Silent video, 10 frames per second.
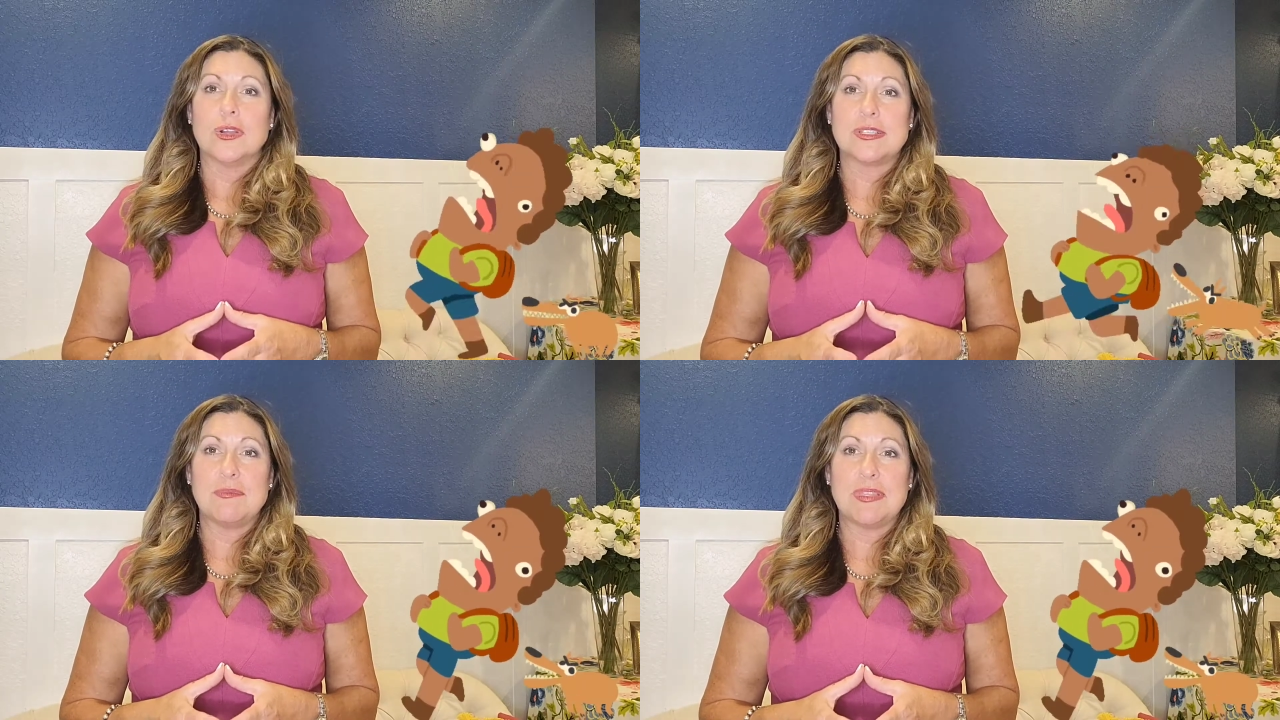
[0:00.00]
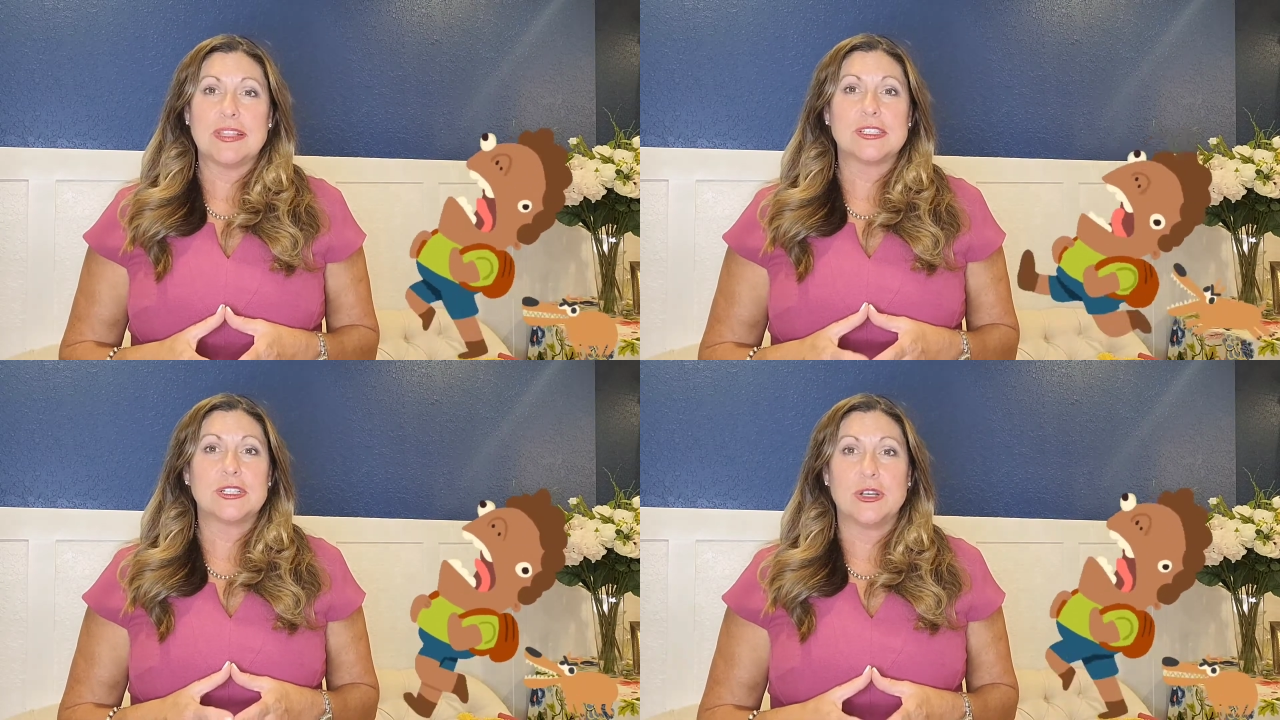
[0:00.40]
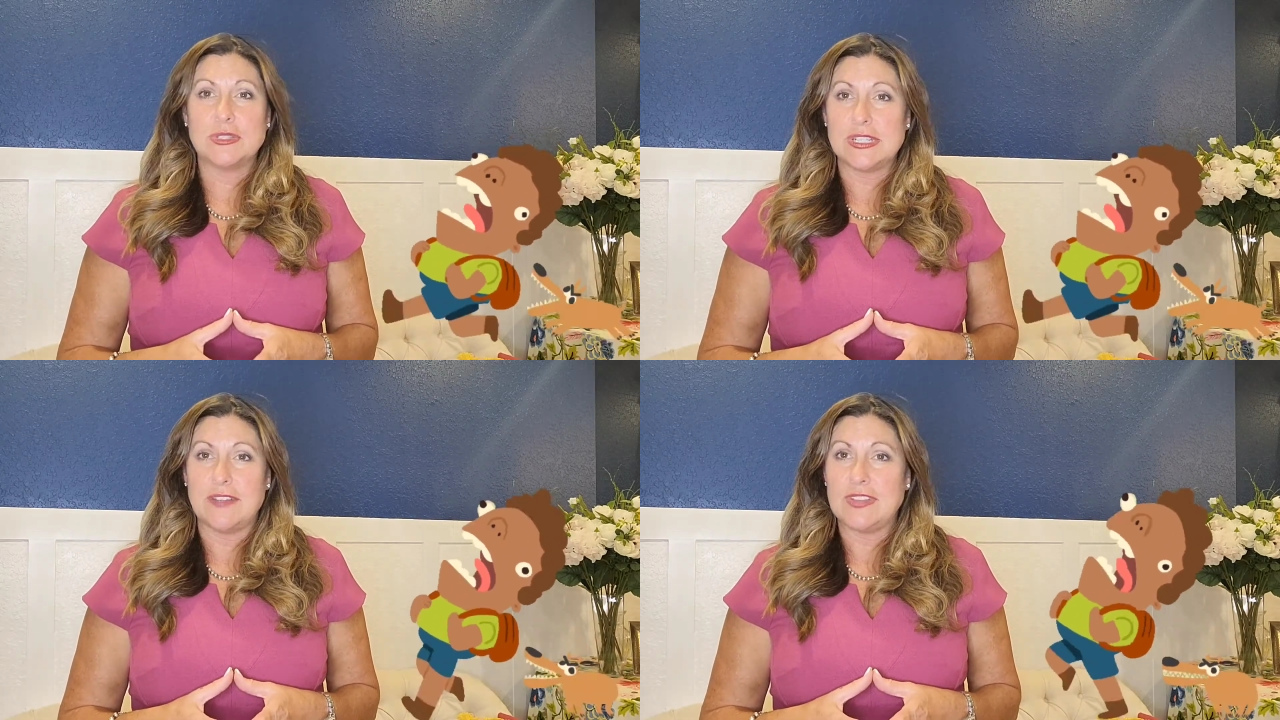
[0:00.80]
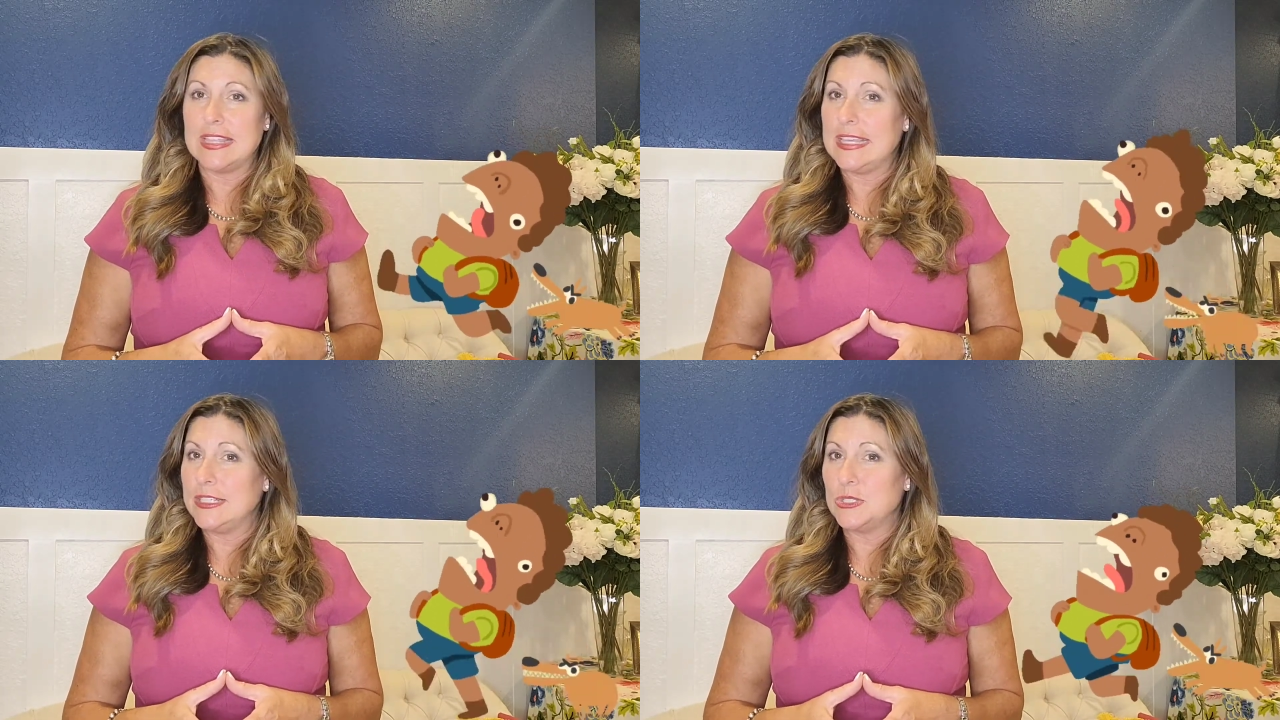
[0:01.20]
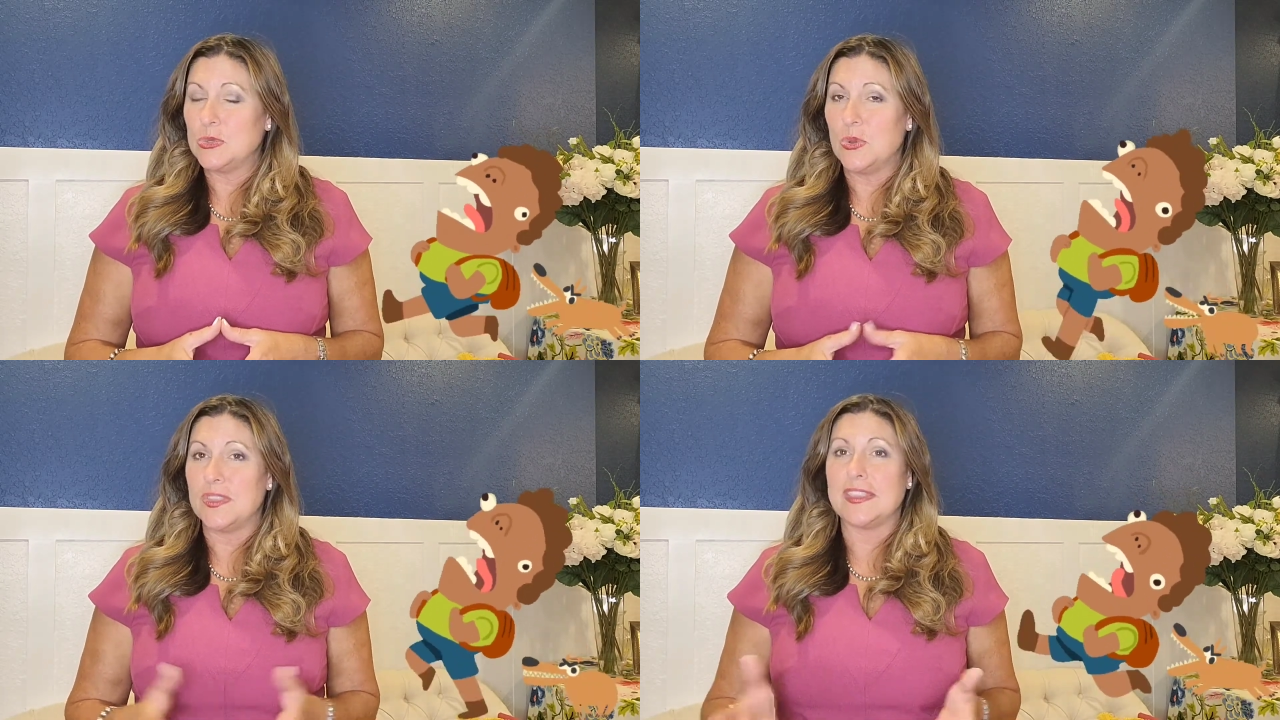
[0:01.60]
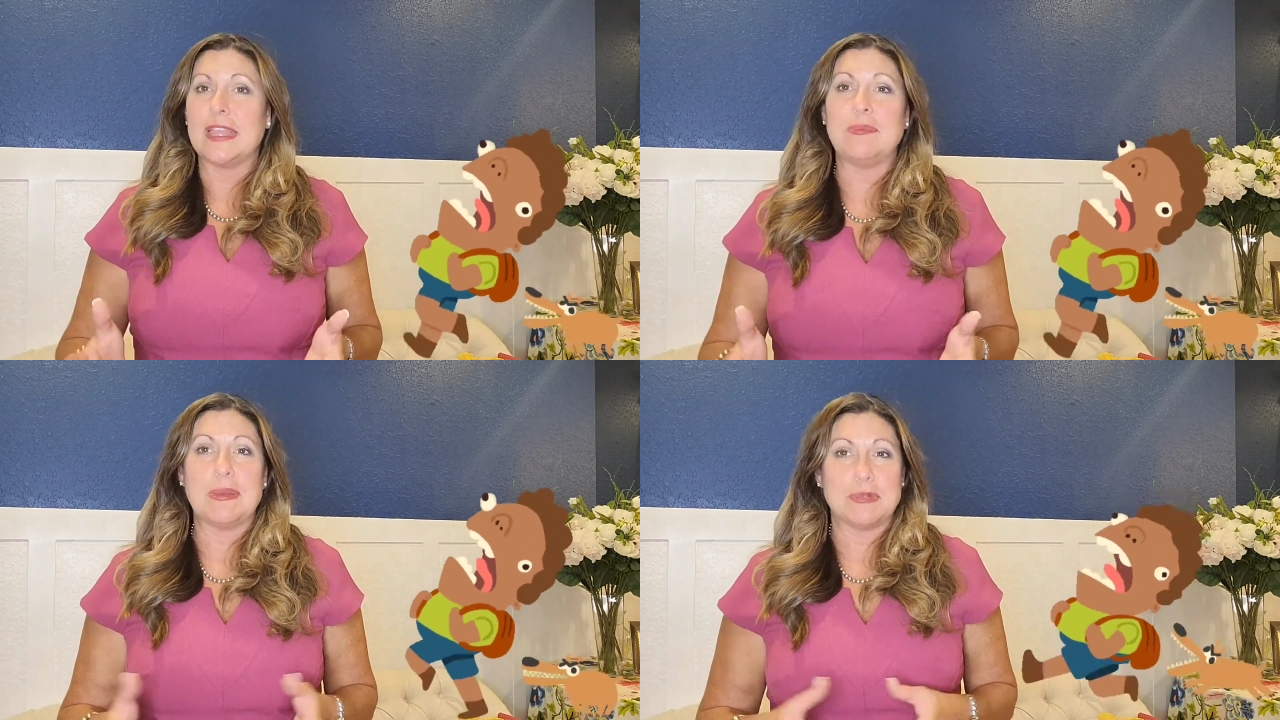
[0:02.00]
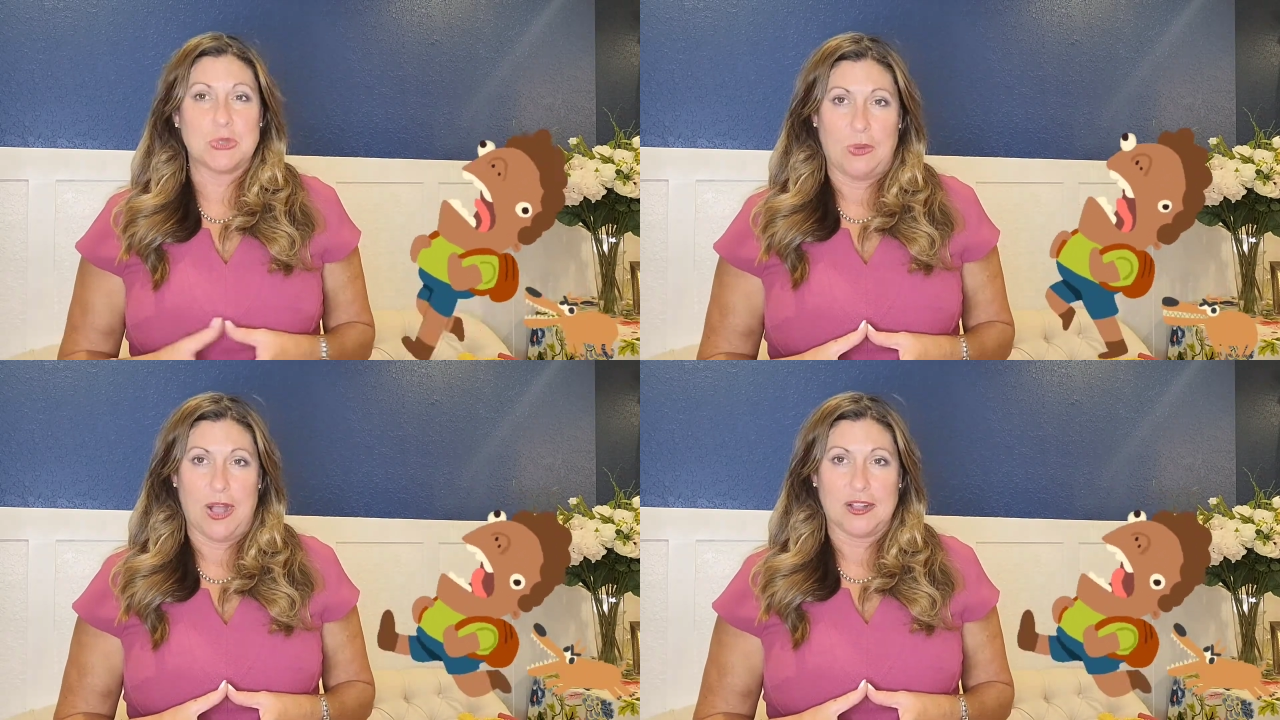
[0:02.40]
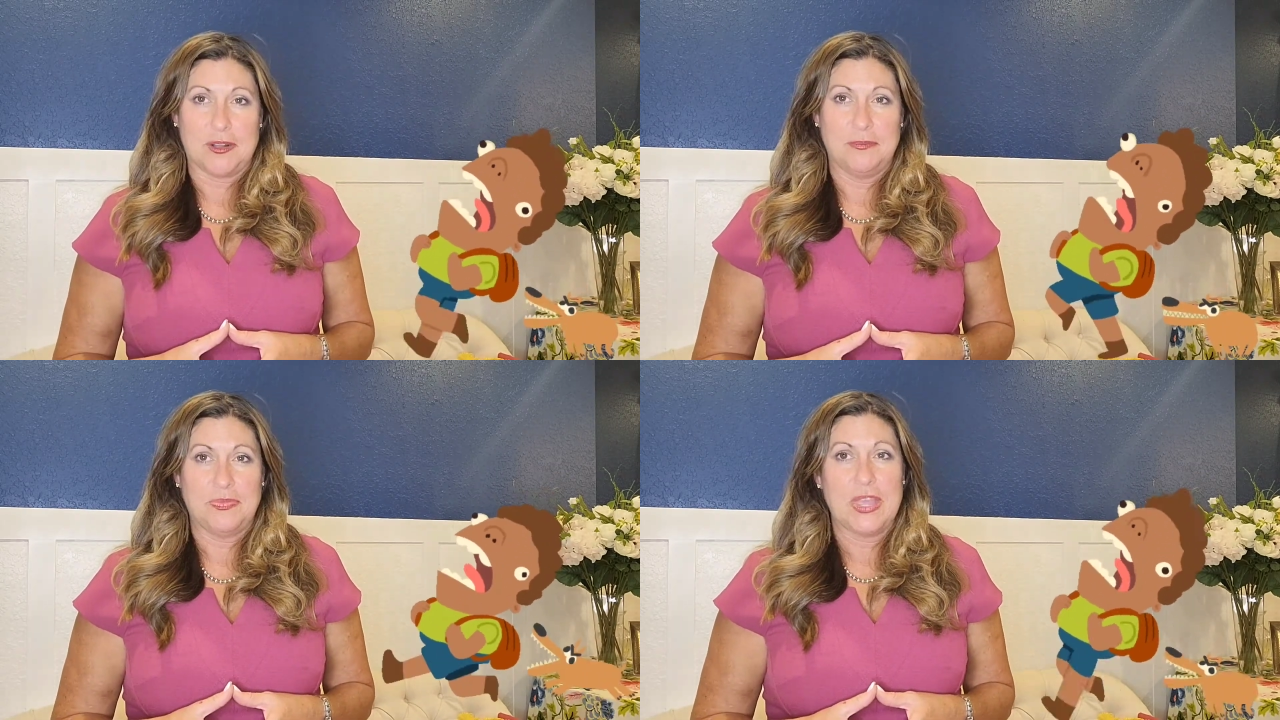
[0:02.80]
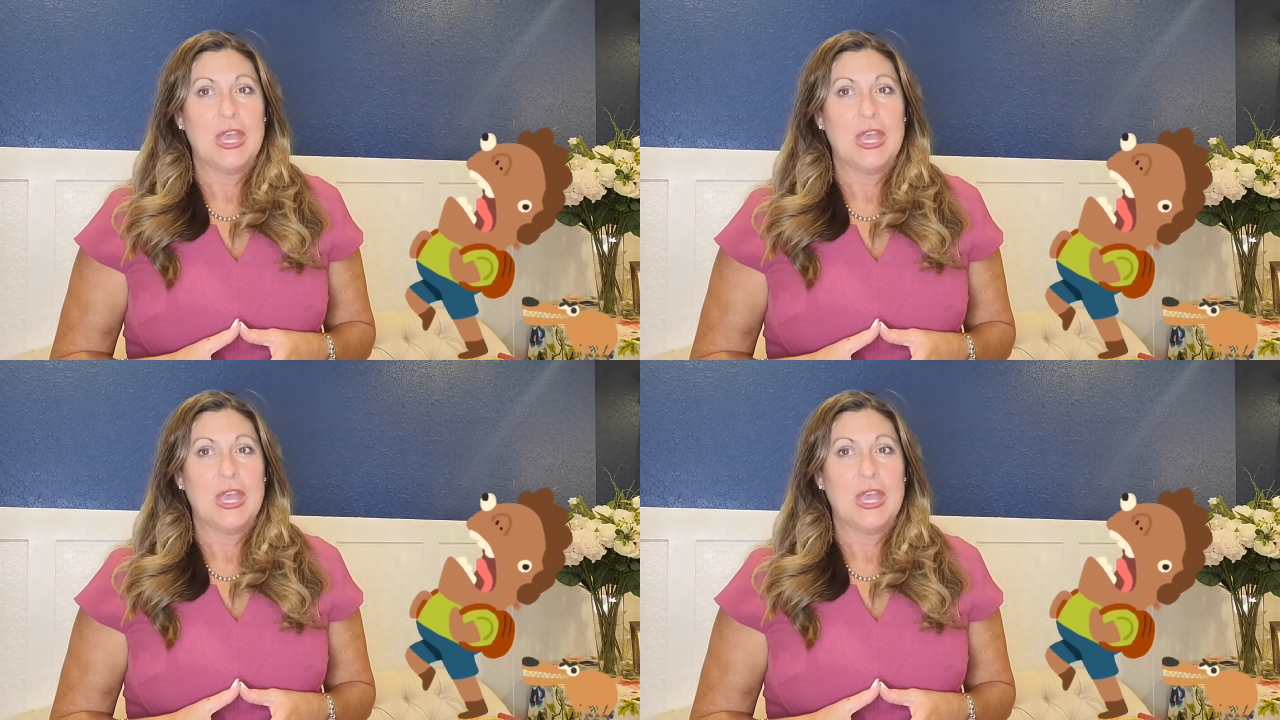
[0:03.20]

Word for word: or something that's close enough to the kids' school that they'd be able to walk.